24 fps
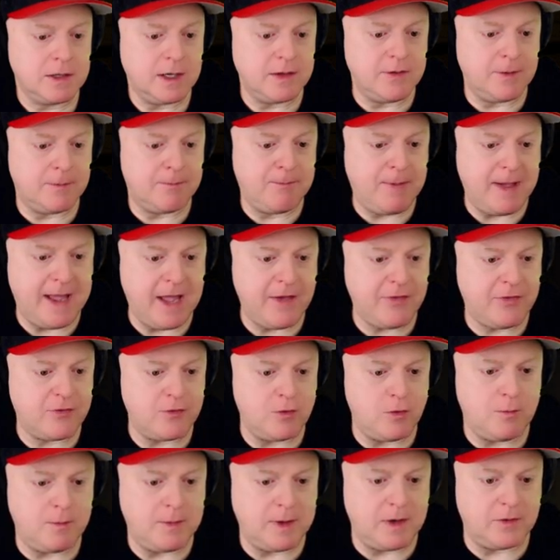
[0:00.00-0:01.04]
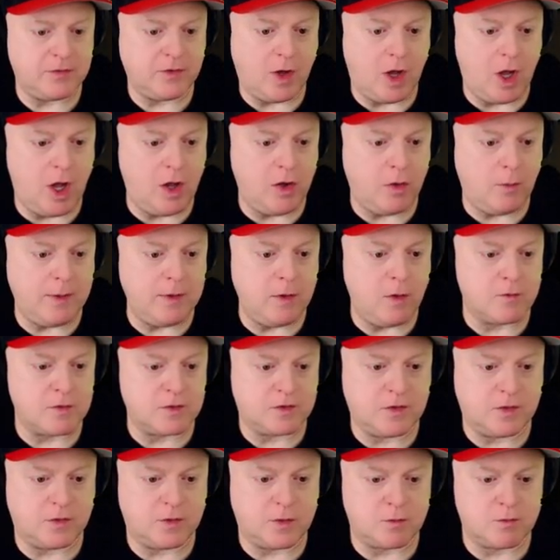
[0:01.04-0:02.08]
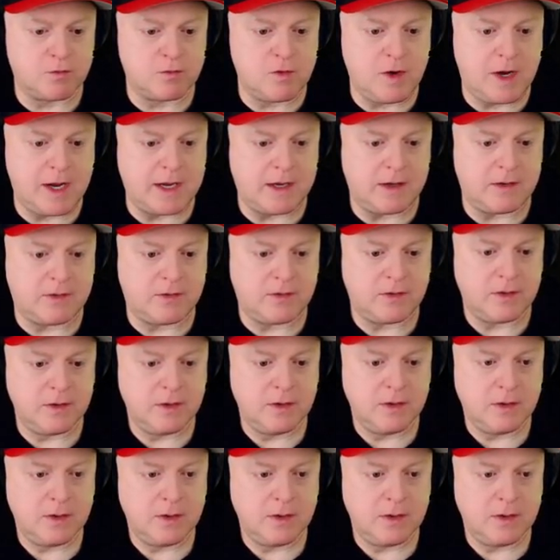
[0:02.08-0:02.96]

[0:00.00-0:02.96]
Okay, the bathroom is all the way over to the right.